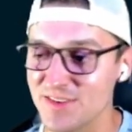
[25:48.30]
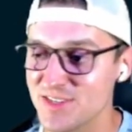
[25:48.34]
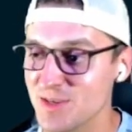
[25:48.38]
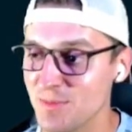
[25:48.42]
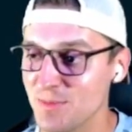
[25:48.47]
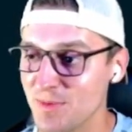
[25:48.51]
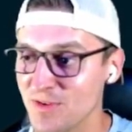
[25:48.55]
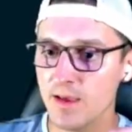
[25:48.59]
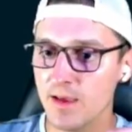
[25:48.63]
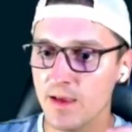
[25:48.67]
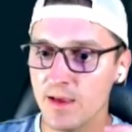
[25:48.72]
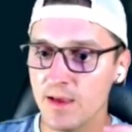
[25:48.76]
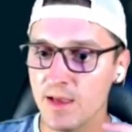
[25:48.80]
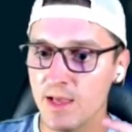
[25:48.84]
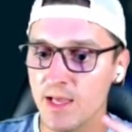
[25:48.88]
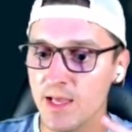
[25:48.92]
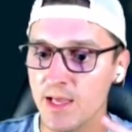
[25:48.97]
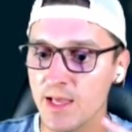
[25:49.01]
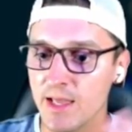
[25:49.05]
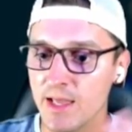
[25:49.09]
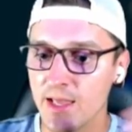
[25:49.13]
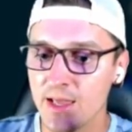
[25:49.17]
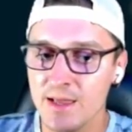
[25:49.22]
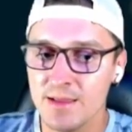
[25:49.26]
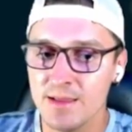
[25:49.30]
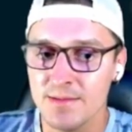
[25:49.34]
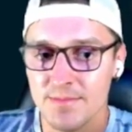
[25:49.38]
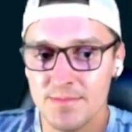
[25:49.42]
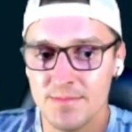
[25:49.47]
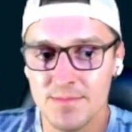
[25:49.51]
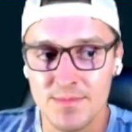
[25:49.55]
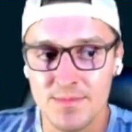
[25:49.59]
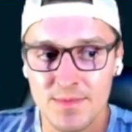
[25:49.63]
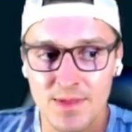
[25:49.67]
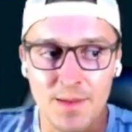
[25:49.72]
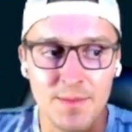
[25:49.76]
While surfing around
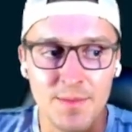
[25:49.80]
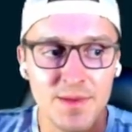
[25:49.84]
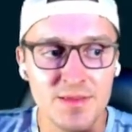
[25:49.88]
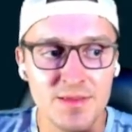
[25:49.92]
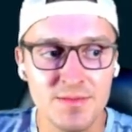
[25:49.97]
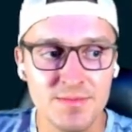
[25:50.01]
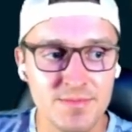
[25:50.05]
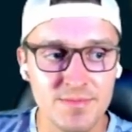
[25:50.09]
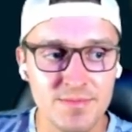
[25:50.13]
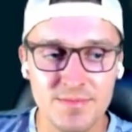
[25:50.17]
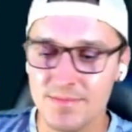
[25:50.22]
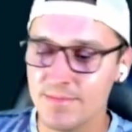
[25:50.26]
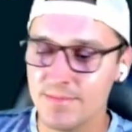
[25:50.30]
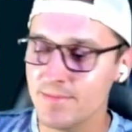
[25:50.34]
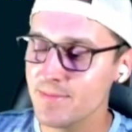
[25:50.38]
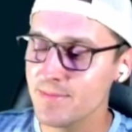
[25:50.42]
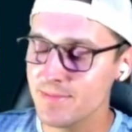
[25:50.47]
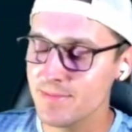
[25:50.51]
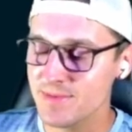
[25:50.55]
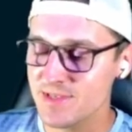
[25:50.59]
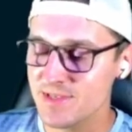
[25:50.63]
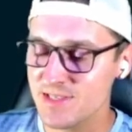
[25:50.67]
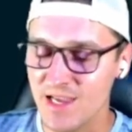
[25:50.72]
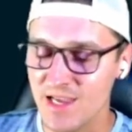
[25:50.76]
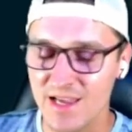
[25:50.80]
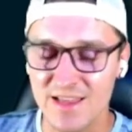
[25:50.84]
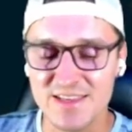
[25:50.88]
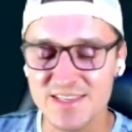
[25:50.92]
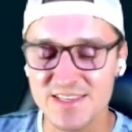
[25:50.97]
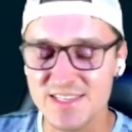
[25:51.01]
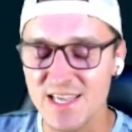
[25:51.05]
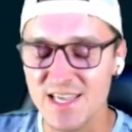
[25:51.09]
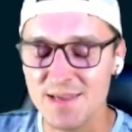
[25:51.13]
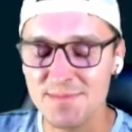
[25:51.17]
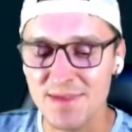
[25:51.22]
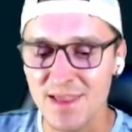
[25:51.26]
Satopolis, I add Cacturne to the team
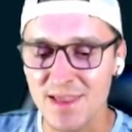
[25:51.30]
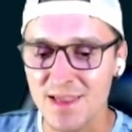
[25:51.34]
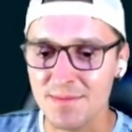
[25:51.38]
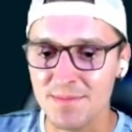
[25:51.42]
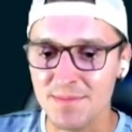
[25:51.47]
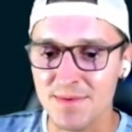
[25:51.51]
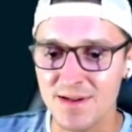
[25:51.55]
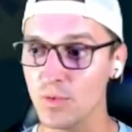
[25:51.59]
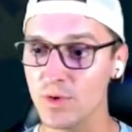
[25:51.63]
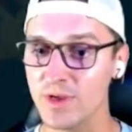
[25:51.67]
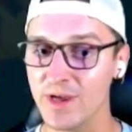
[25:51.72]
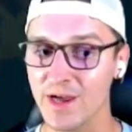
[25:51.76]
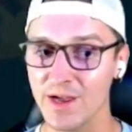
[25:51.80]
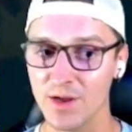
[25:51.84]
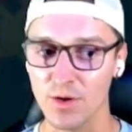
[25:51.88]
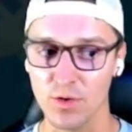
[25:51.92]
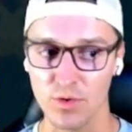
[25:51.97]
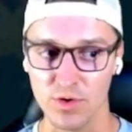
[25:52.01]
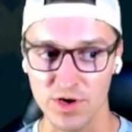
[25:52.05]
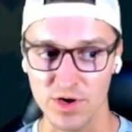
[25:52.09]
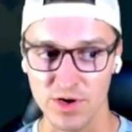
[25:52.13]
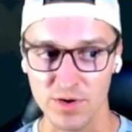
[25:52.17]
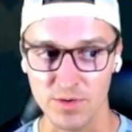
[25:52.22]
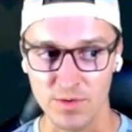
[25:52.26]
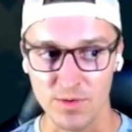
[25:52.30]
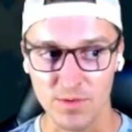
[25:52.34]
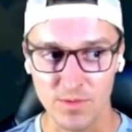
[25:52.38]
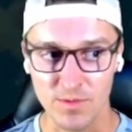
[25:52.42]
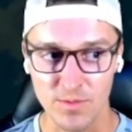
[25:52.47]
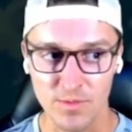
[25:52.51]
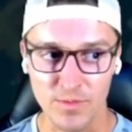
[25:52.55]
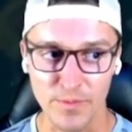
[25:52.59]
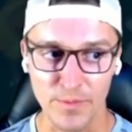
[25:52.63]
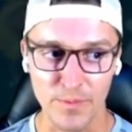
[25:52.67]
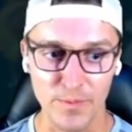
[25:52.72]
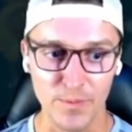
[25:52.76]
before making my way into the Cave of
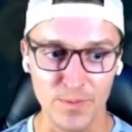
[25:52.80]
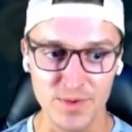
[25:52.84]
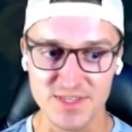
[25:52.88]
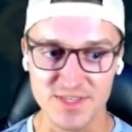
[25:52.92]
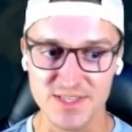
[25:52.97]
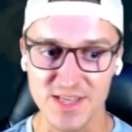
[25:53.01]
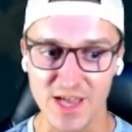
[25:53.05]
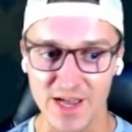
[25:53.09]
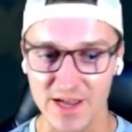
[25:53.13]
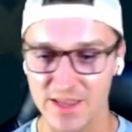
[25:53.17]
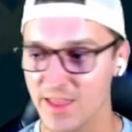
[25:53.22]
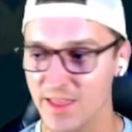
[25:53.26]
Origin.